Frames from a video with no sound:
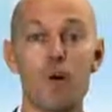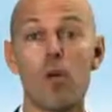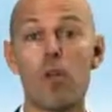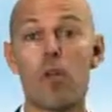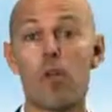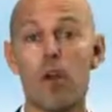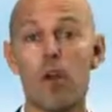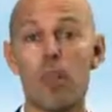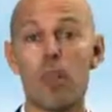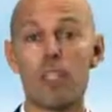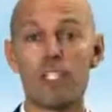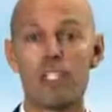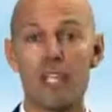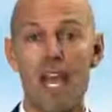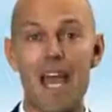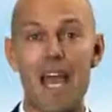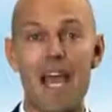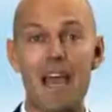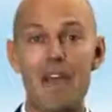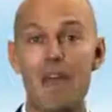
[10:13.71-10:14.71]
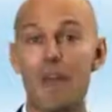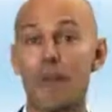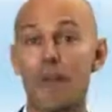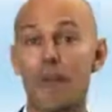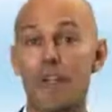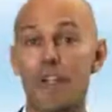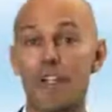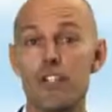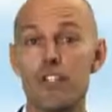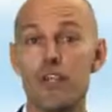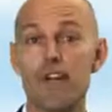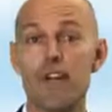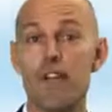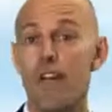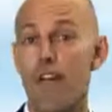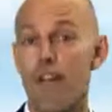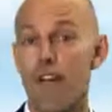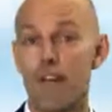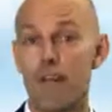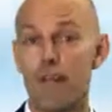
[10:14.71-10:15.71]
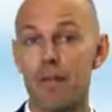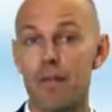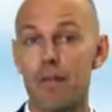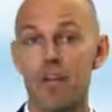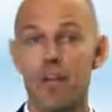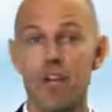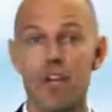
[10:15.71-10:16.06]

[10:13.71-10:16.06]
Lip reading: although this can on occasion vary.